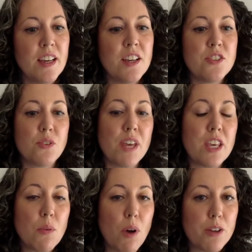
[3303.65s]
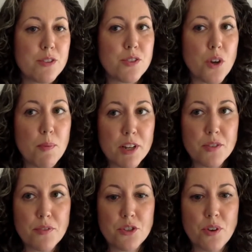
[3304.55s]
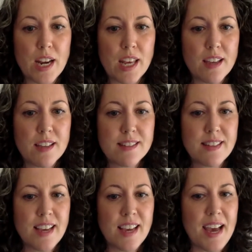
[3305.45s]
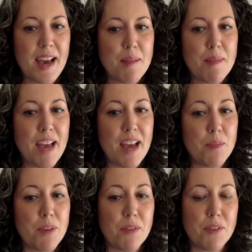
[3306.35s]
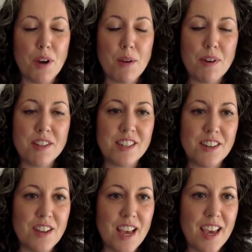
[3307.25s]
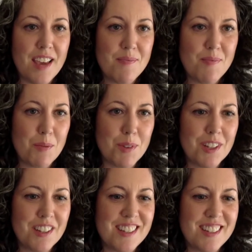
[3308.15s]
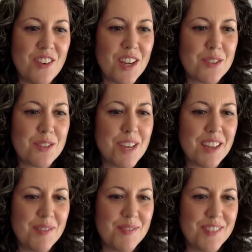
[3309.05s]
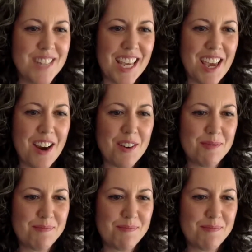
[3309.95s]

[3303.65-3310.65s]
So thank you all so much for joining us. I hope you have a great rest of your day, and we'll see you next week. Take care.